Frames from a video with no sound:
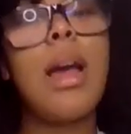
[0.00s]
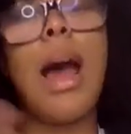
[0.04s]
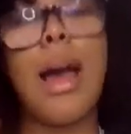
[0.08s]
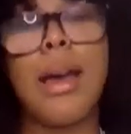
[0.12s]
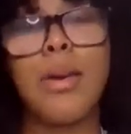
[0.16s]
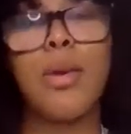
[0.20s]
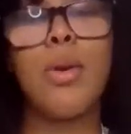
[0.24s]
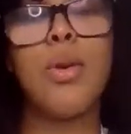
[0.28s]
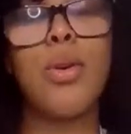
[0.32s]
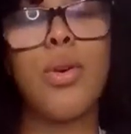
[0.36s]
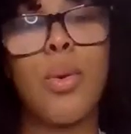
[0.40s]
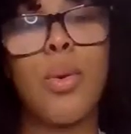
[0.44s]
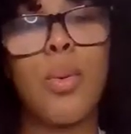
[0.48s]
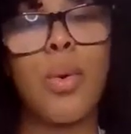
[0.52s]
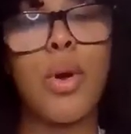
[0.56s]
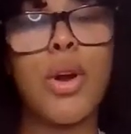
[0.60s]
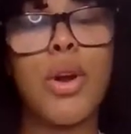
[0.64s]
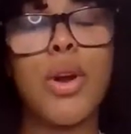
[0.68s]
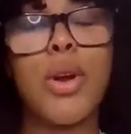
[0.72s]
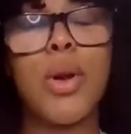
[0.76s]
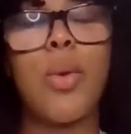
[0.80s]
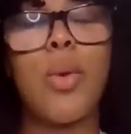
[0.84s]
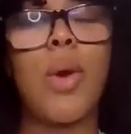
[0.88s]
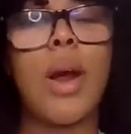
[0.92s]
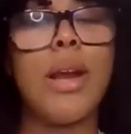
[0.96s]
I go to
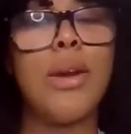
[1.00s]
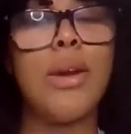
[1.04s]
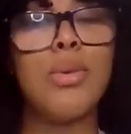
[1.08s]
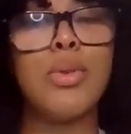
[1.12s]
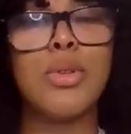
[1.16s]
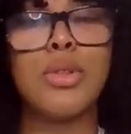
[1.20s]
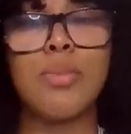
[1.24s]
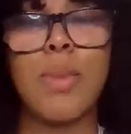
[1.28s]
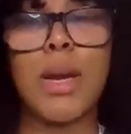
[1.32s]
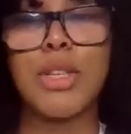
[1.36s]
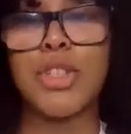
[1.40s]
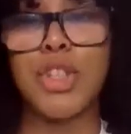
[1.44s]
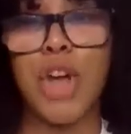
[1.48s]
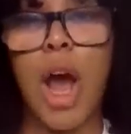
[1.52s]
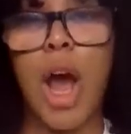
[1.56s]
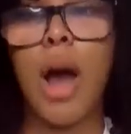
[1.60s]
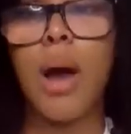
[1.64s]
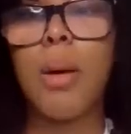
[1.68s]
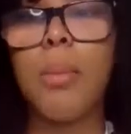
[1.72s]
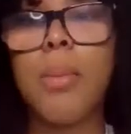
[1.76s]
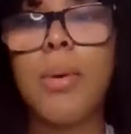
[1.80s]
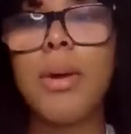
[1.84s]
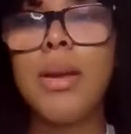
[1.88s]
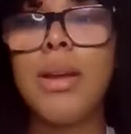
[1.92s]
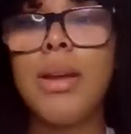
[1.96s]
work or I lose my
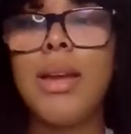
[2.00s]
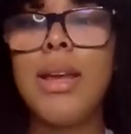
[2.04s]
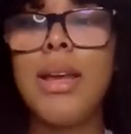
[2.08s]
job.